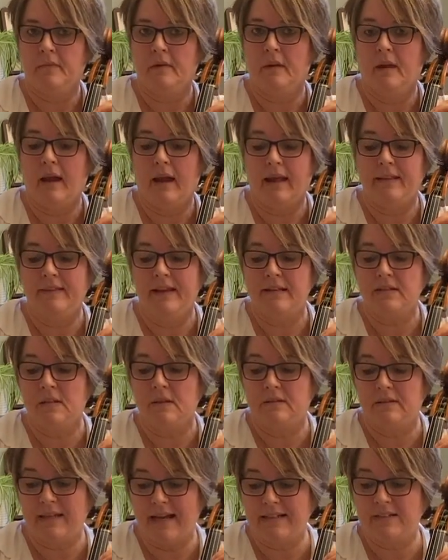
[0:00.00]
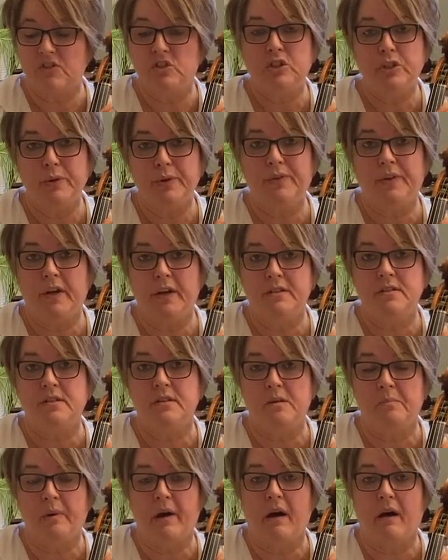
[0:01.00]
And that's 2/3 of
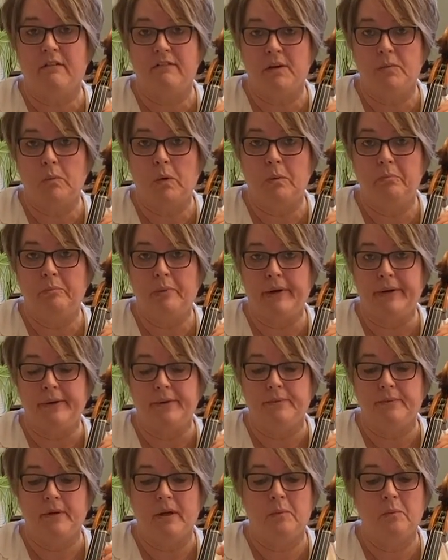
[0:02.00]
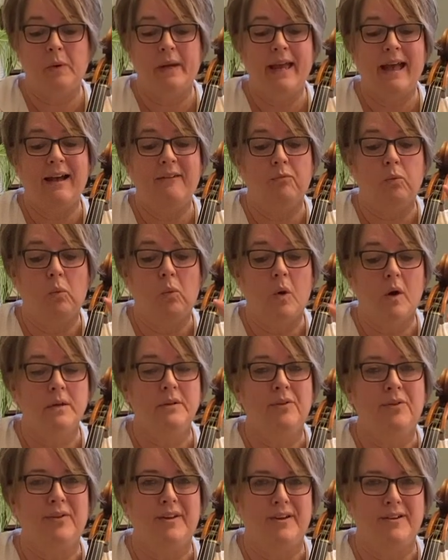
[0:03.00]
the bar in 1 bow. And we have
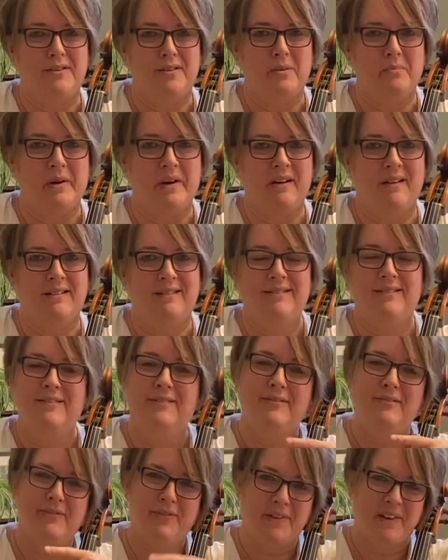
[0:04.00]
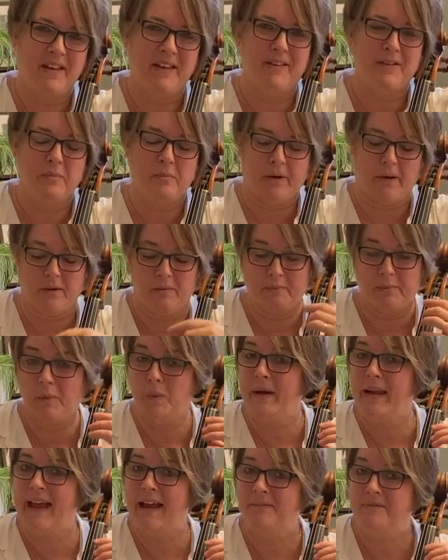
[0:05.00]
1/3 of the bar for the other bow. But
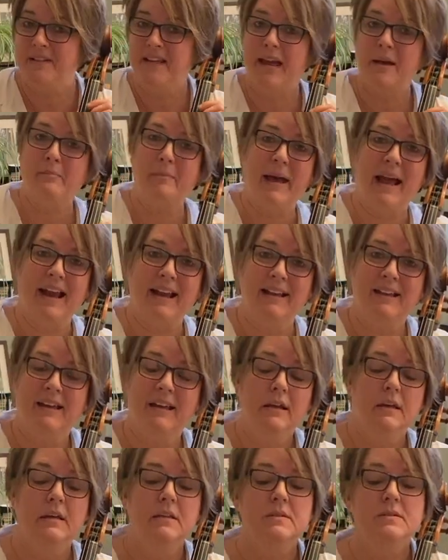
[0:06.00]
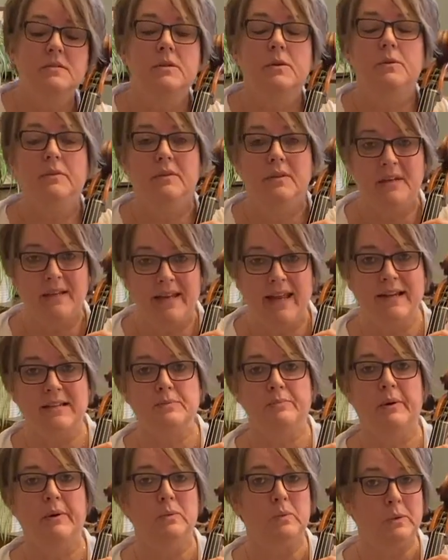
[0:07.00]
we have to get back. So the next
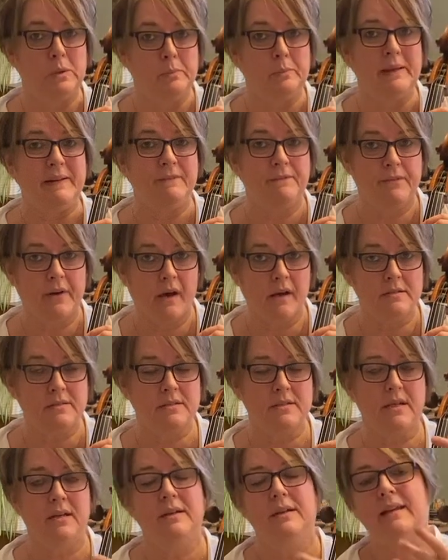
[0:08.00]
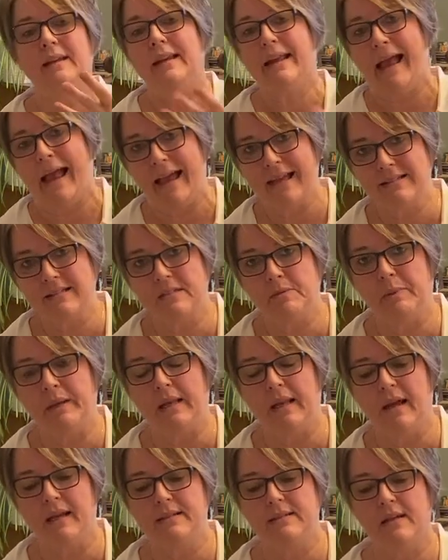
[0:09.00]
bow will be faster. It has to be
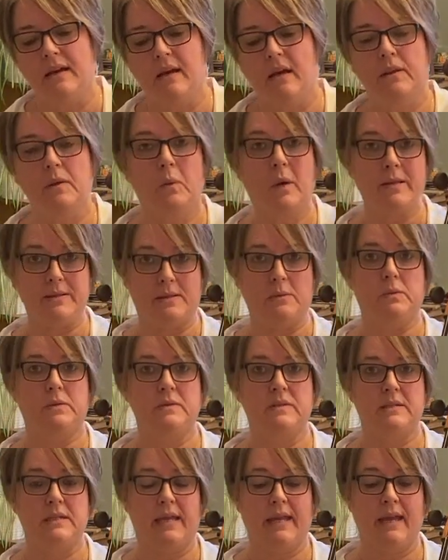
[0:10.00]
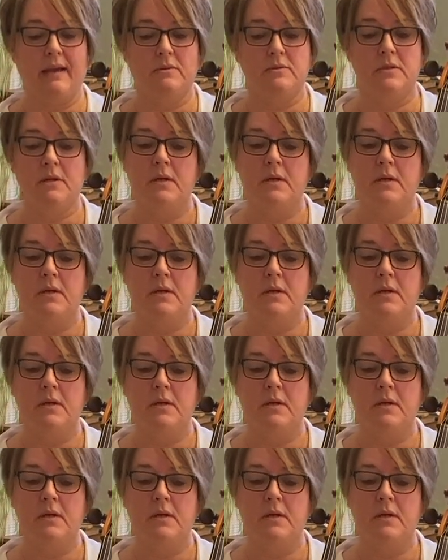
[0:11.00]
lighter, otherwise it will stick out.